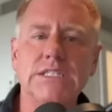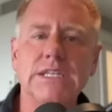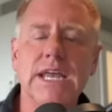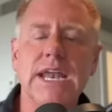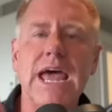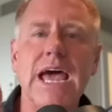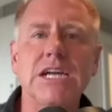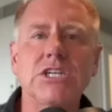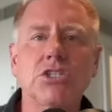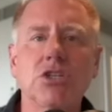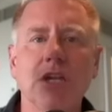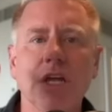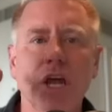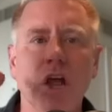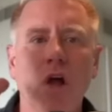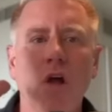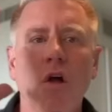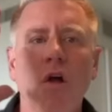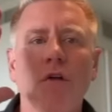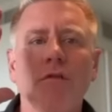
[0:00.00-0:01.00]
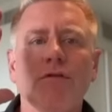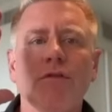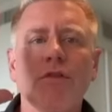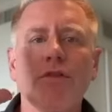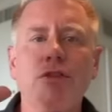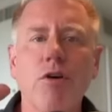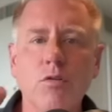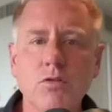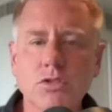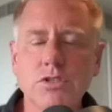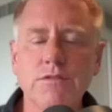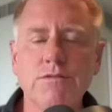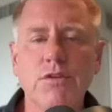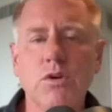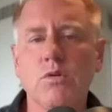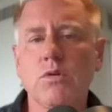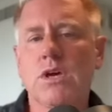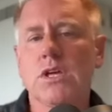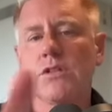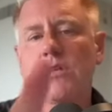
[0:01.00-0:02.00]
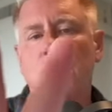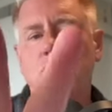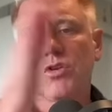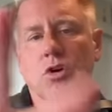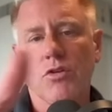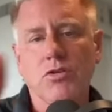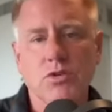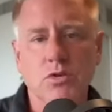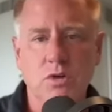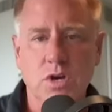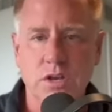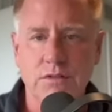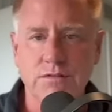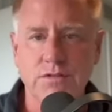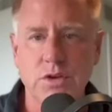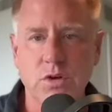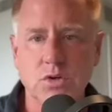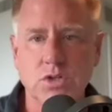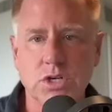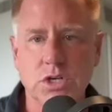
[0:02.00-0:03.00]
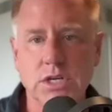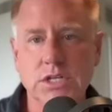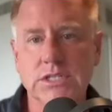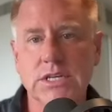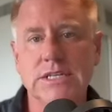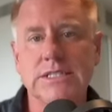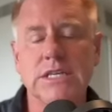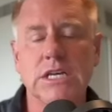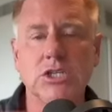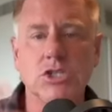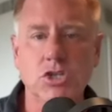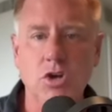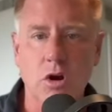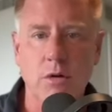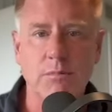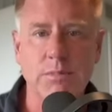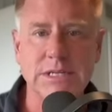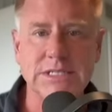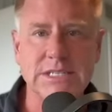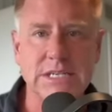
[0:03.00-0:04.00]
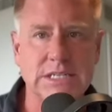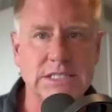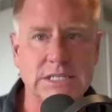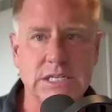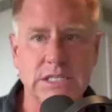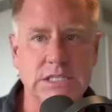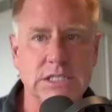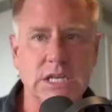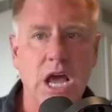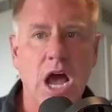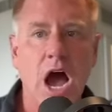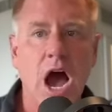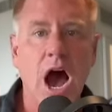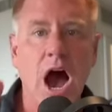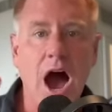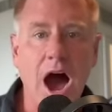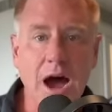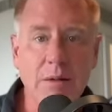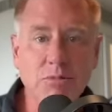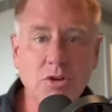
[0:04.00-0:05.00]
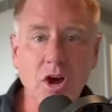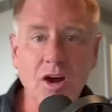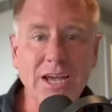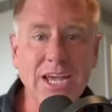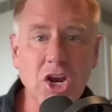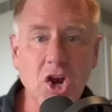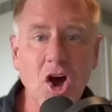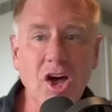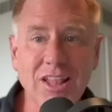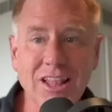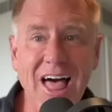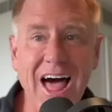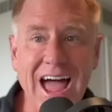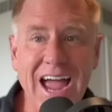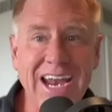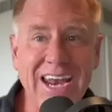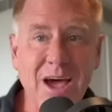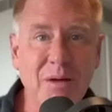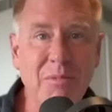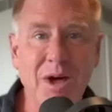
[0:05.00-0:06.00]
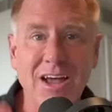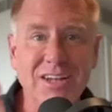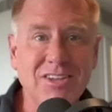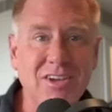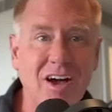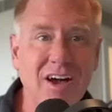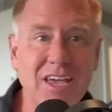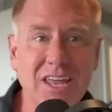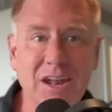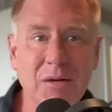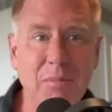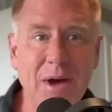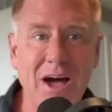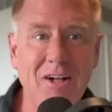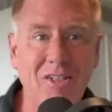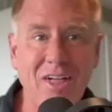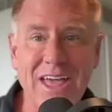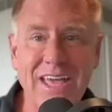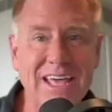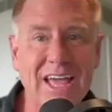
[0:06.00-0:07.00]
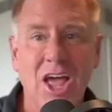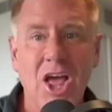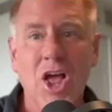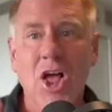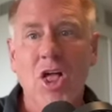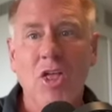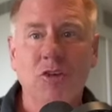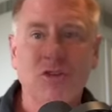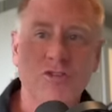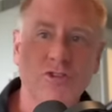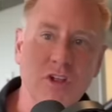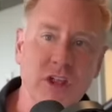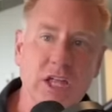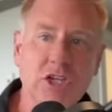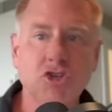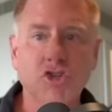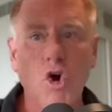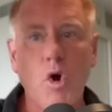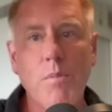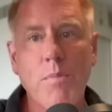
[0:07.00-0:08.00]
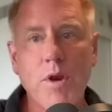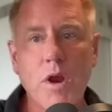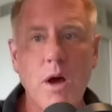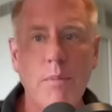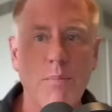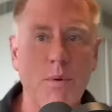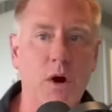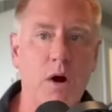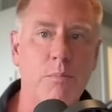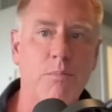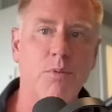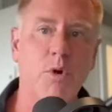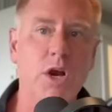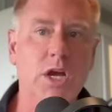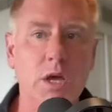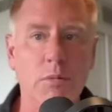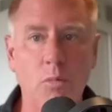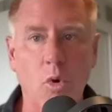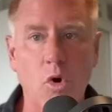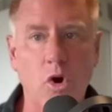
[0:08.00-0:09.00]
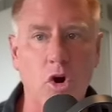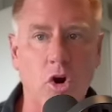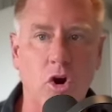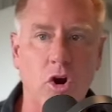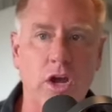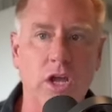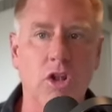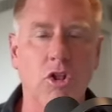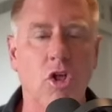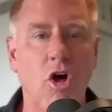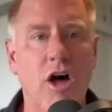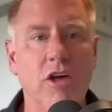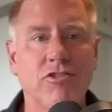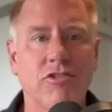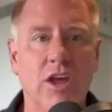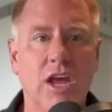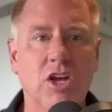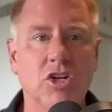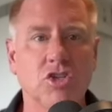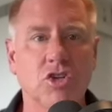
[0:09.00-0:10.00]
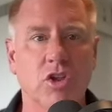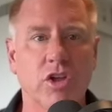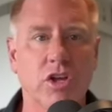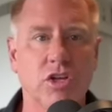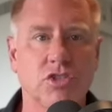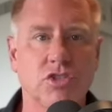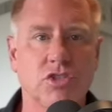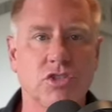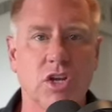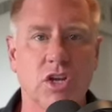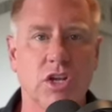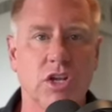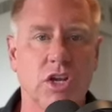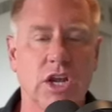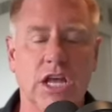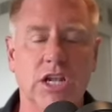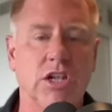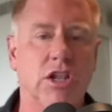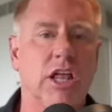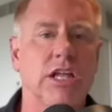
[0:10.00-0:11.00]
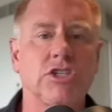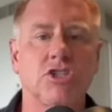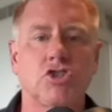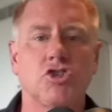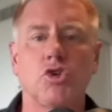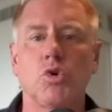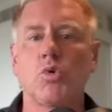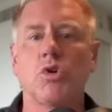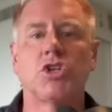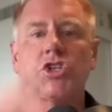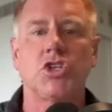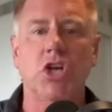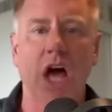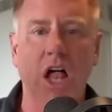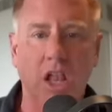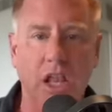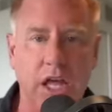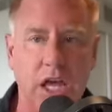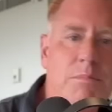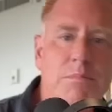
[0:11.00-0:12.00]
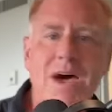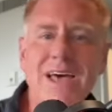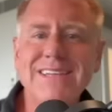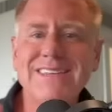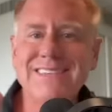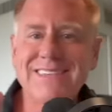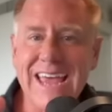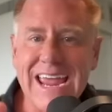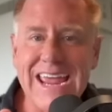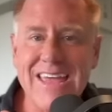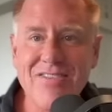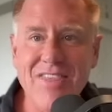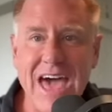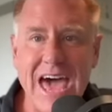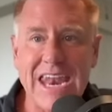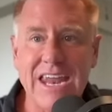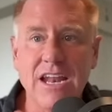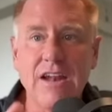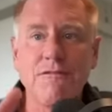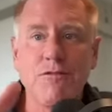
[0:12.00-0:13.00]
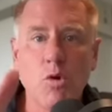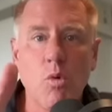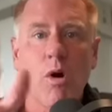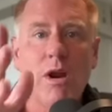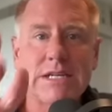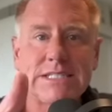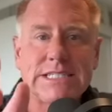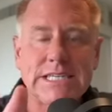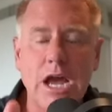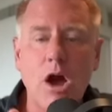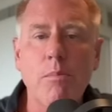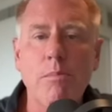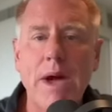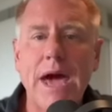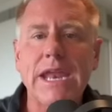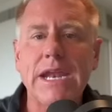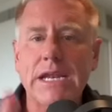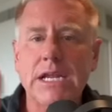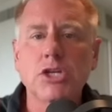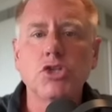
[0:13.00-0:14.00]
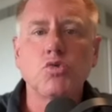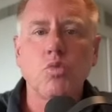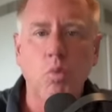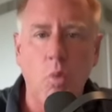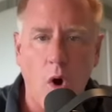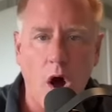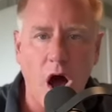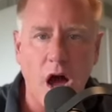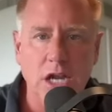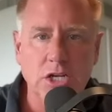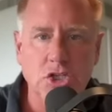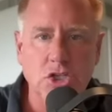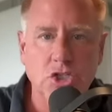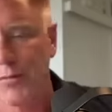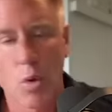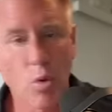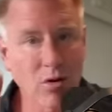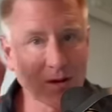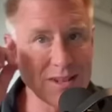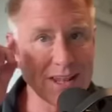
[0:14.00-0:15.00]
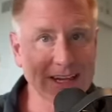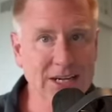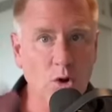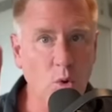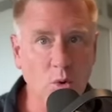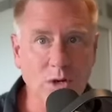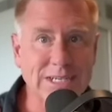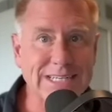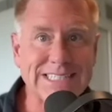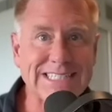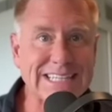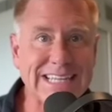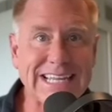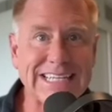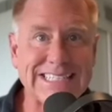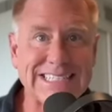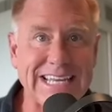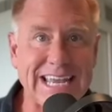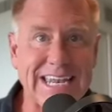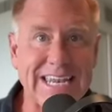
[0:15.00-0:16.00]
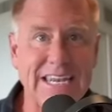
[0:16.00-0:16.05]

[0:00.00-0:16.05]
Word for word: And actually, for those of you, there's also confusion because I say start businesses. I'm talking online. I'm not talking about like so let's open up a brick and mortar in Los Angeles and, and let's do a deli. I'm not saying that. And if you want to see how bad it is, watch. Or, or, or just listen.